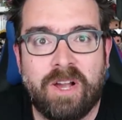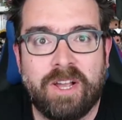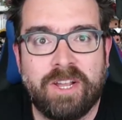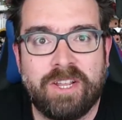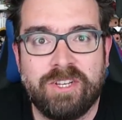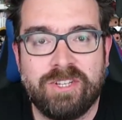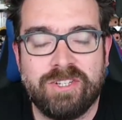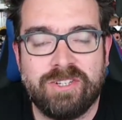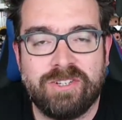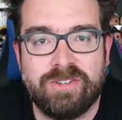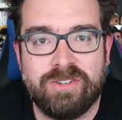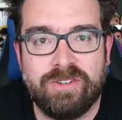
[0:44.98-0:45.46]

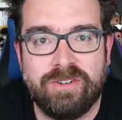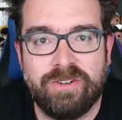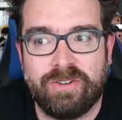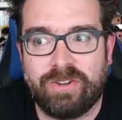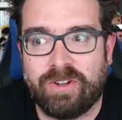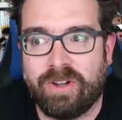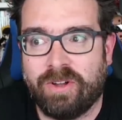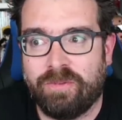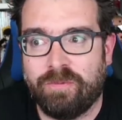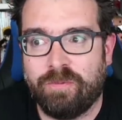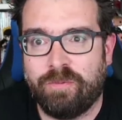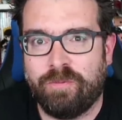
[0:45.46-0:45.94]
could just
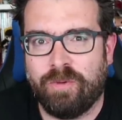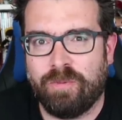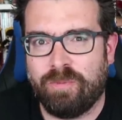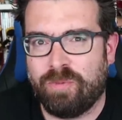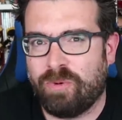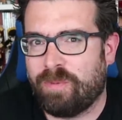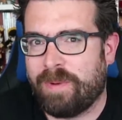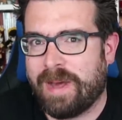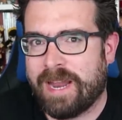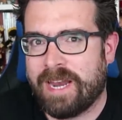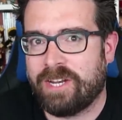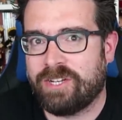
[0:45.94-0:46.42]
look on
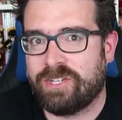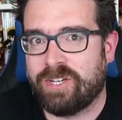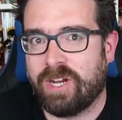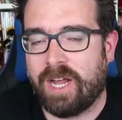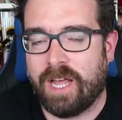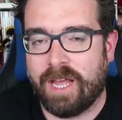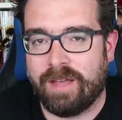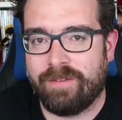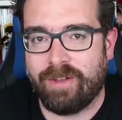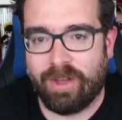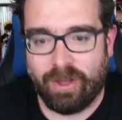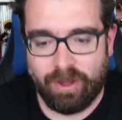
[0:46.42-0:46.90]
Football Manager. I
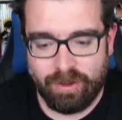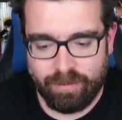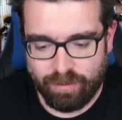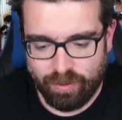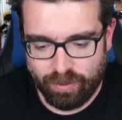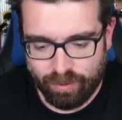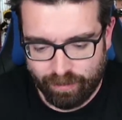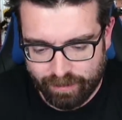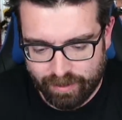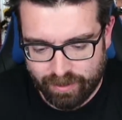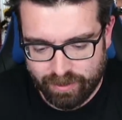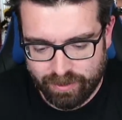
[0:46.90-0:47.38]
have it
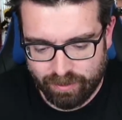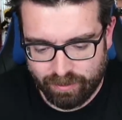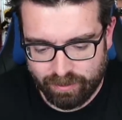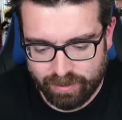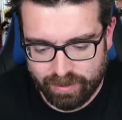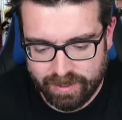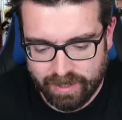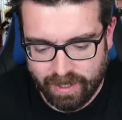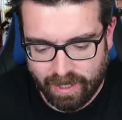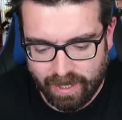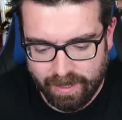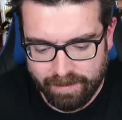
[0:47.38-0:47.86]
open almost all
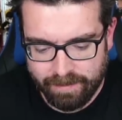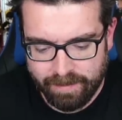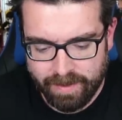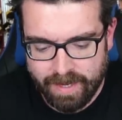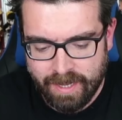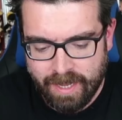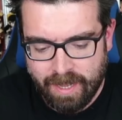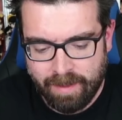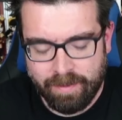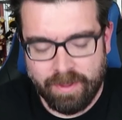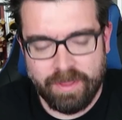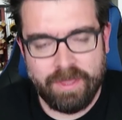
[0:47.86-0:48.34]
the time.
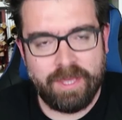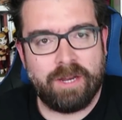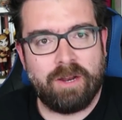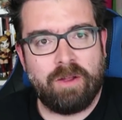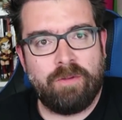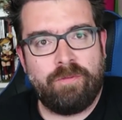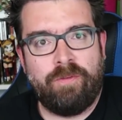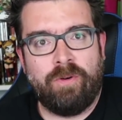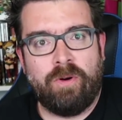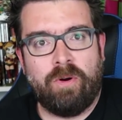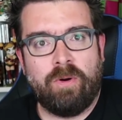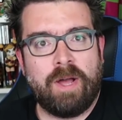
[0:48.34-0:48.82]
But then I
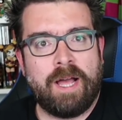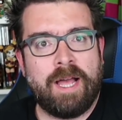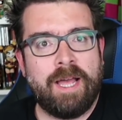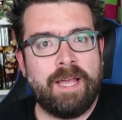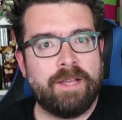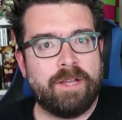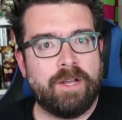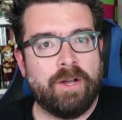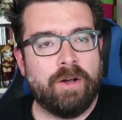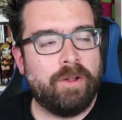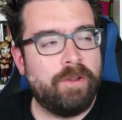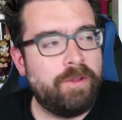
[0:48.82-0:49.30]
thought,
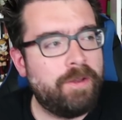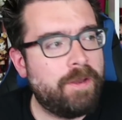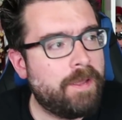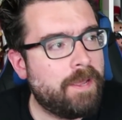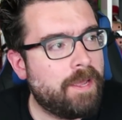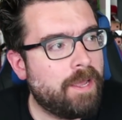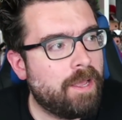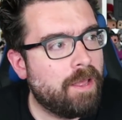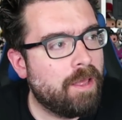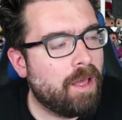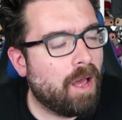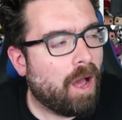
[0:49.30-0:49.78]
hang on,
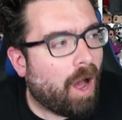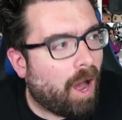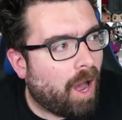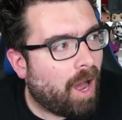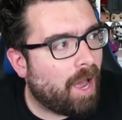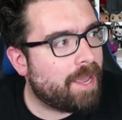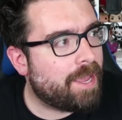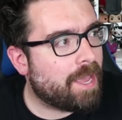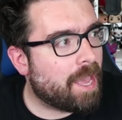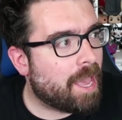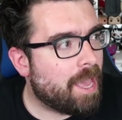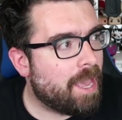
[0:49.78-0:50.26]

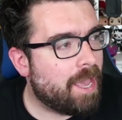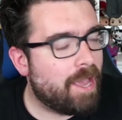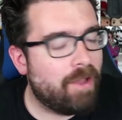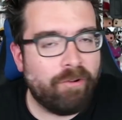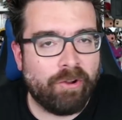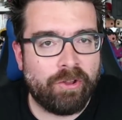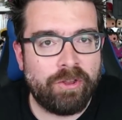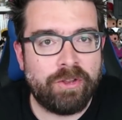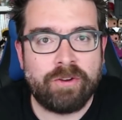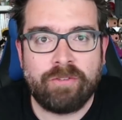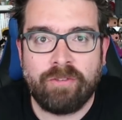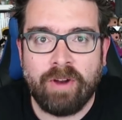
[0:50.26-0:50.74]
I
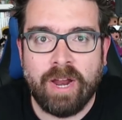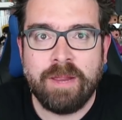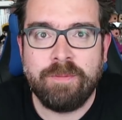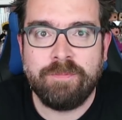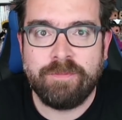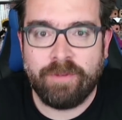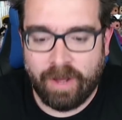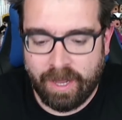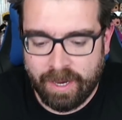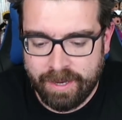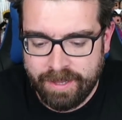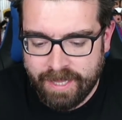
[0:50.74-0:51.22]
hear on the
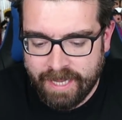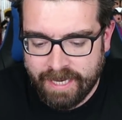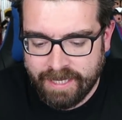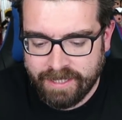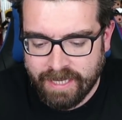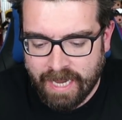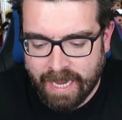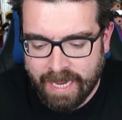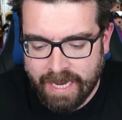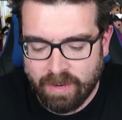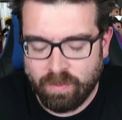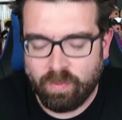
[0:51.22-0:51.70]
grapevine
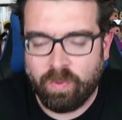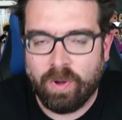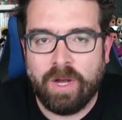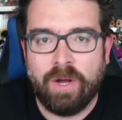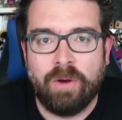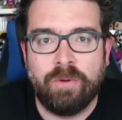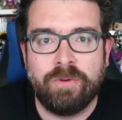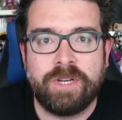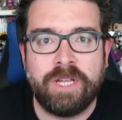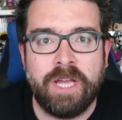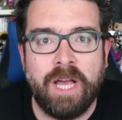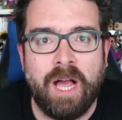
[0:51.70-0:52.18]
there's a
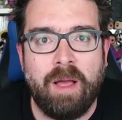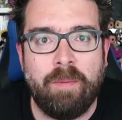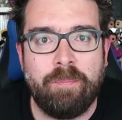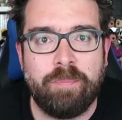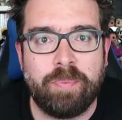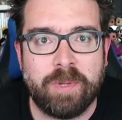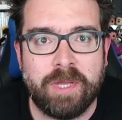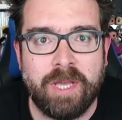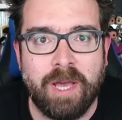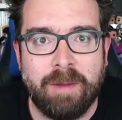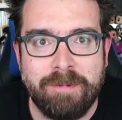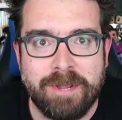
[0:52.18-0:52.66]
World
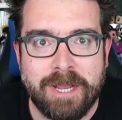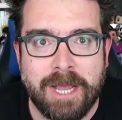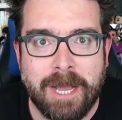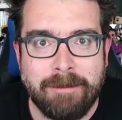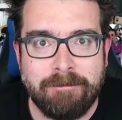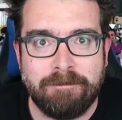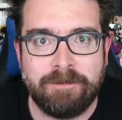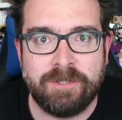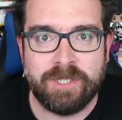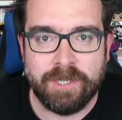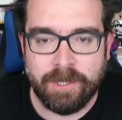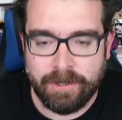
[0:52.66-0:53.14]
Cup coming
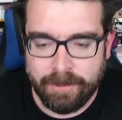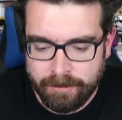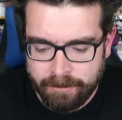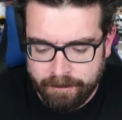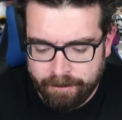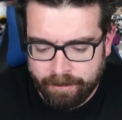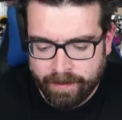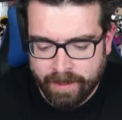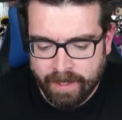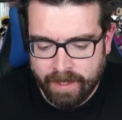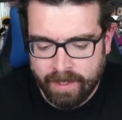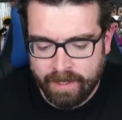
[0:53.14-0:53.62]
up
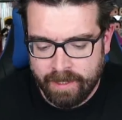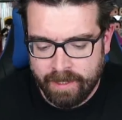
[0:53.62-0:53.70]
soon.